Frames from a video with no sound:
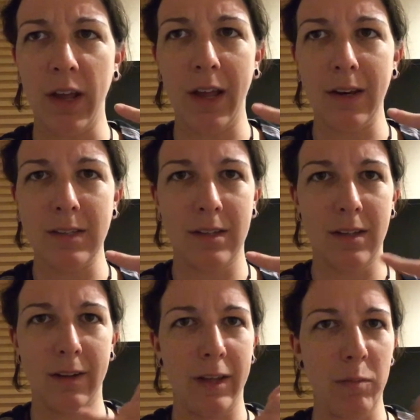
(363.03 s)
in to
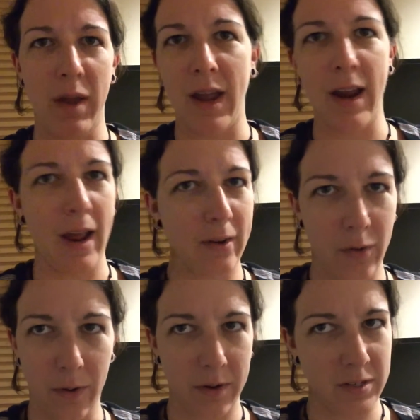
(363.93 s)
their like main
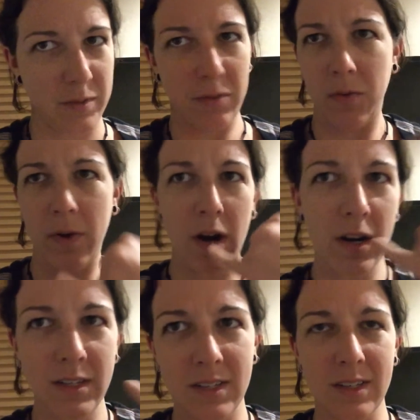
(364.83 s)
headquarters and be like, well,
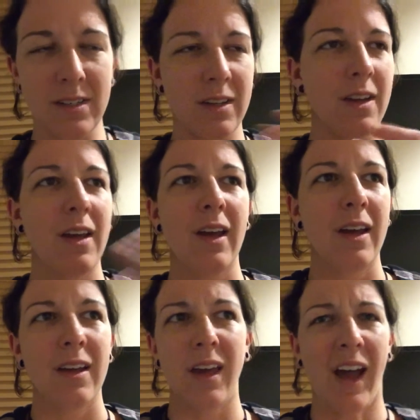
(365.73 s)
where is this? Like,
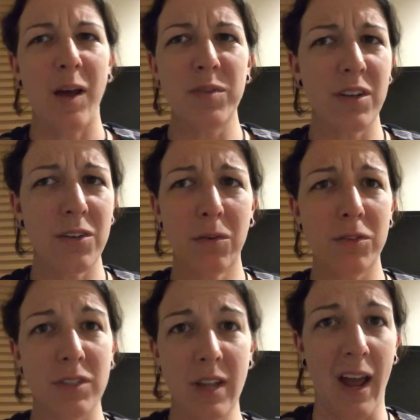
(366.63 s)
cabs here don't
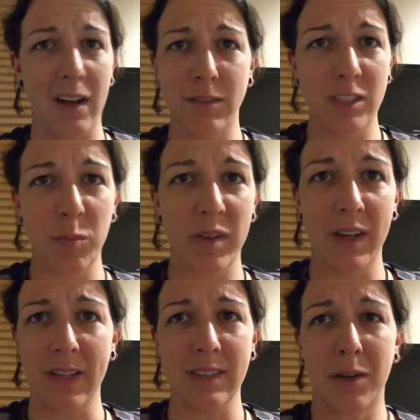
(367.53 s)
just have
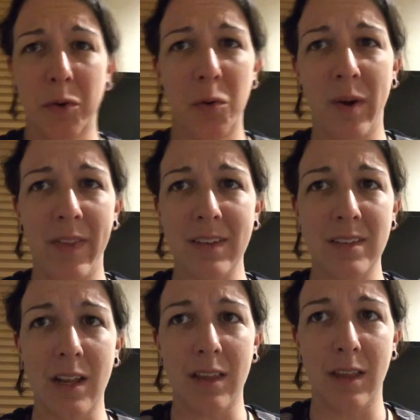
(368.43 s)
GPS. I don't know why that's
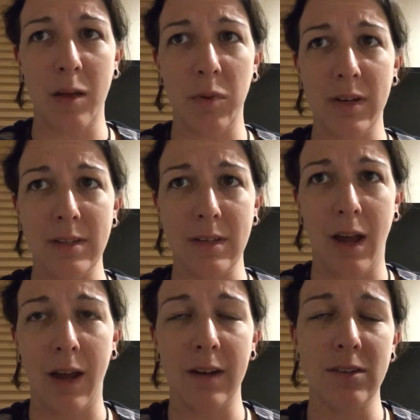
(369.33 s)
not a thing, but it's
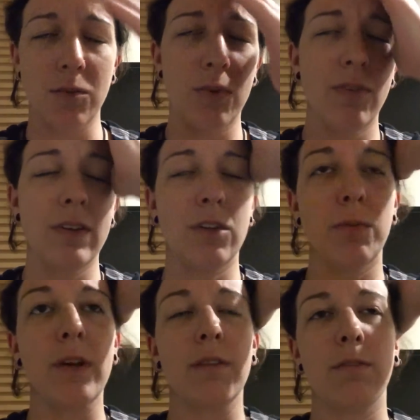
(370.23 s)
not. And so we've had
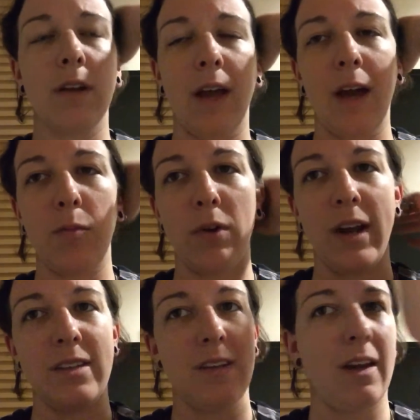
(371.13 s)
3 different cab
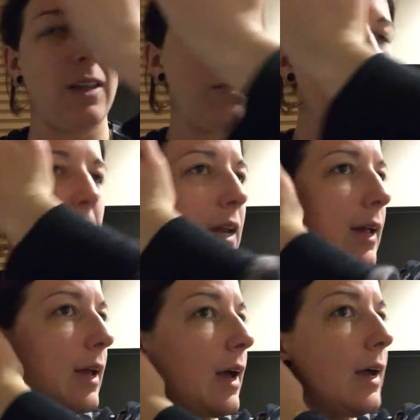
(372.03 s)
rides now that was kind of
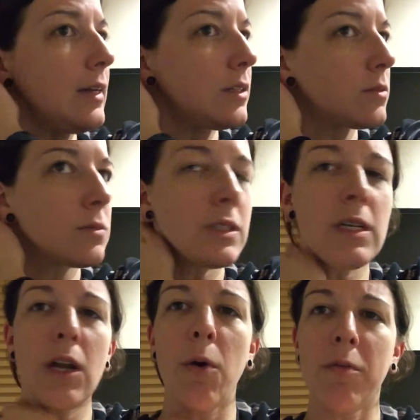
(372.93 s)
like, I don't
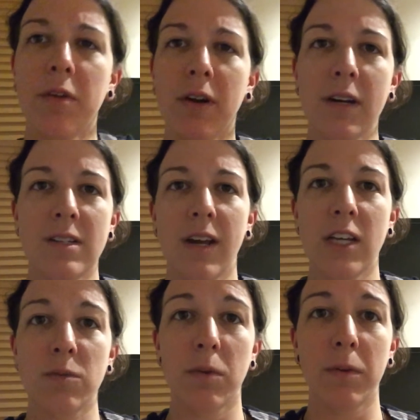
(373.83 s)
really know if they're going to take
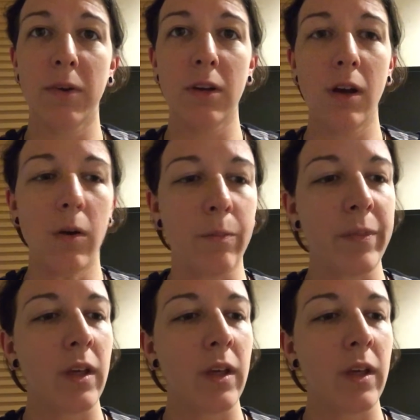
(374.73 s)
us where we want to go.